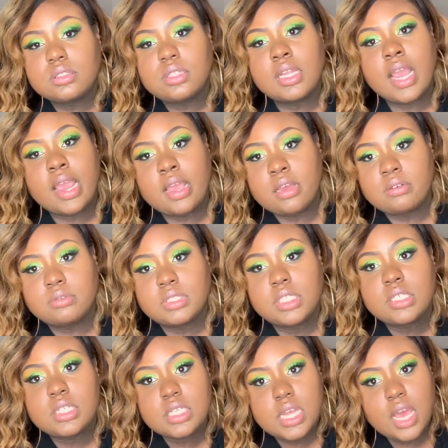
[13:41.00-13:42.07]
Now,
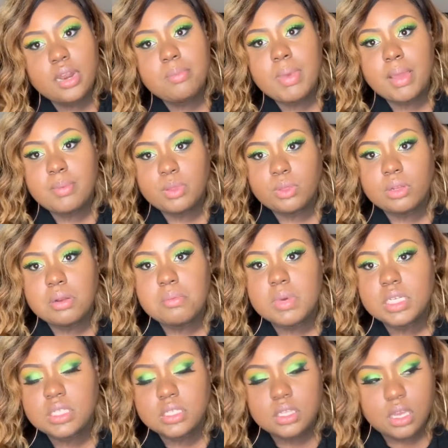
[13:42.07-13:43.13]
she just had a baby three
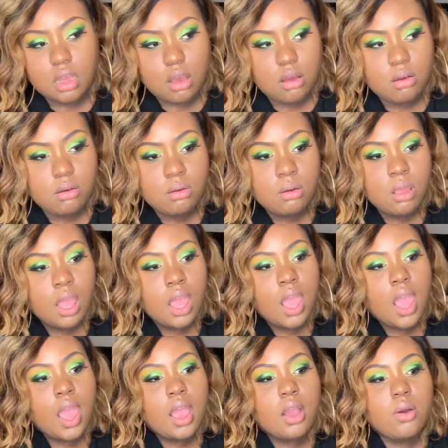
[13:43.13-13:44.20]
months ago,
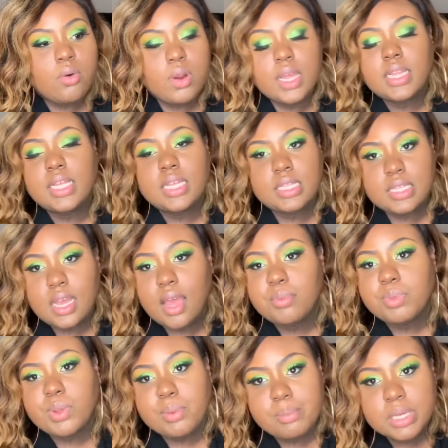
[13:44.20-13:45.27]
or at the time,
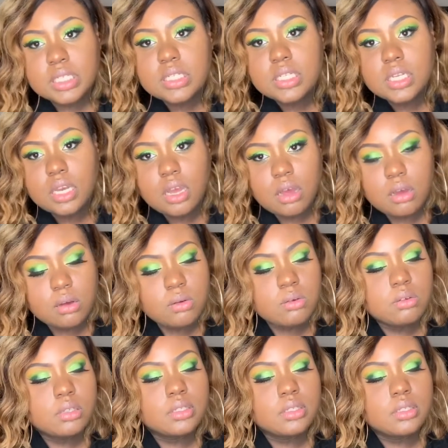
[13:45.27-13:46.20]
three months ago.